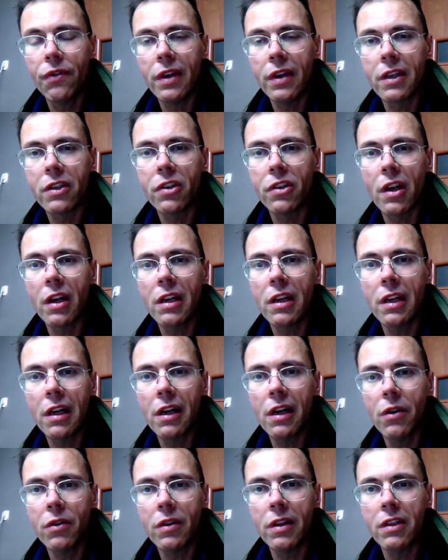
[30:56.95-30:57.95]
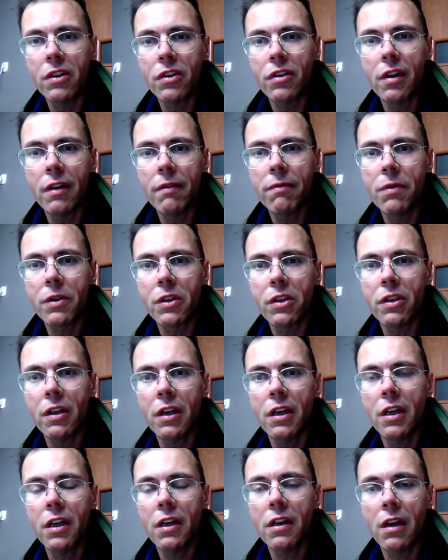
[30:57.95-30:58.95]
exactly how this stuff was
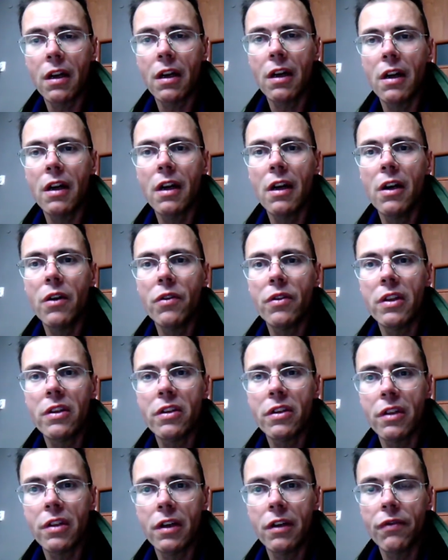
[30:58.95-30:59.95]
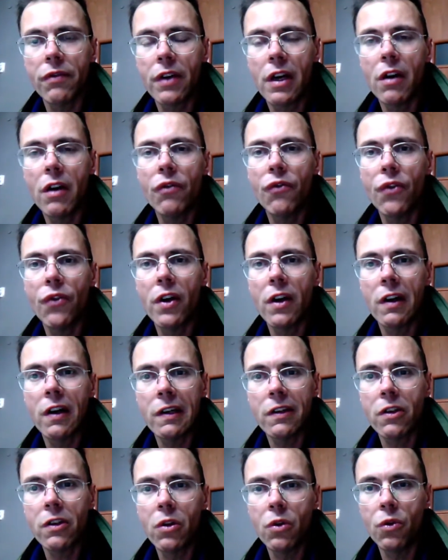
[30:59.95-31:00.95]
done and how this stuff, how far
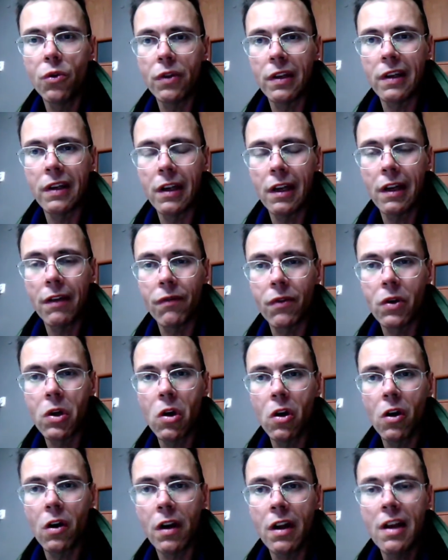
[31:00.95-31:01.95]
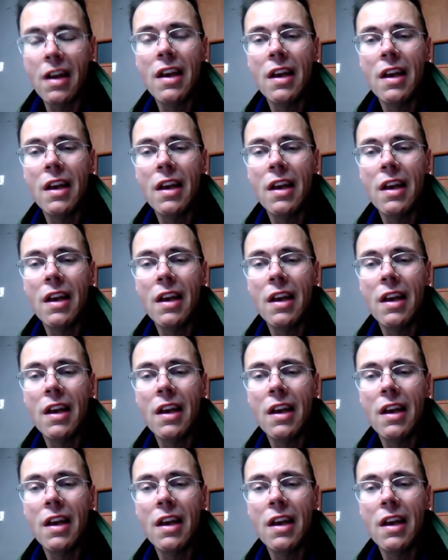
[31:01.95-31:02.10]
this whole thing have gone.